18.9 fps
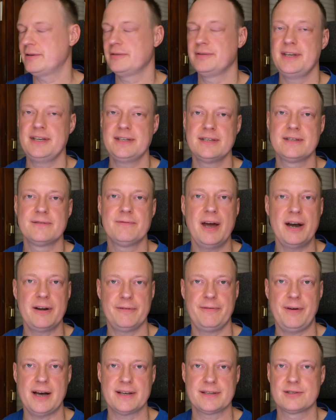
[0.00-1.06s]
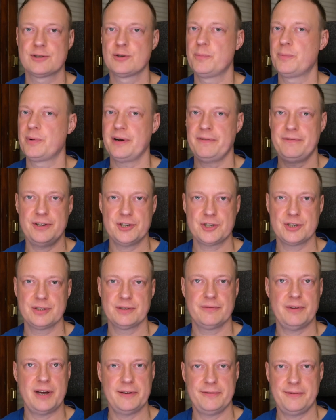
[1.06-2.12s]
This is very fast, super
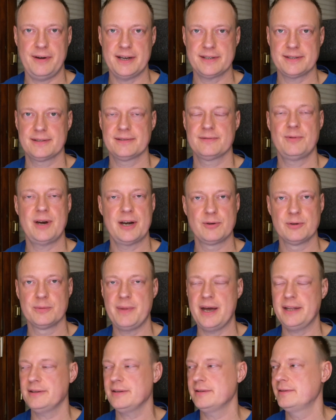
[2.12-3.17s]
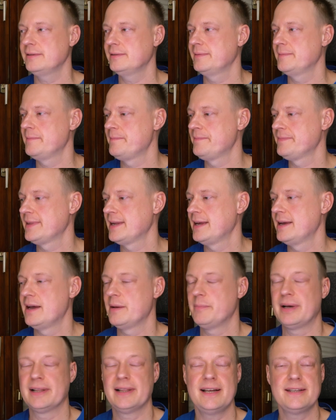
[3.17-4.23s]
efficient, very fast, very good method.
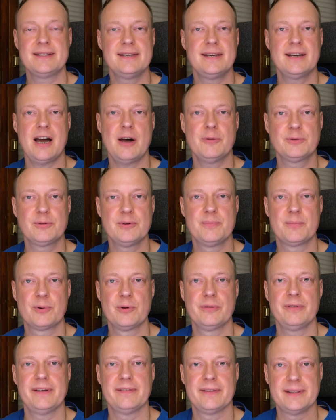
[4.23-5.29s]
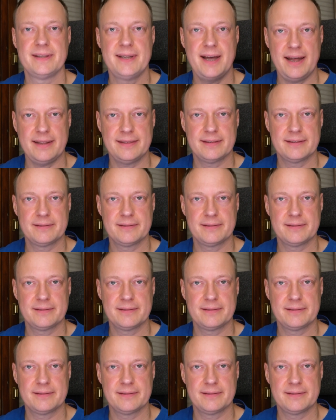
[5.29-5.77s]
But let's see how to improve even that.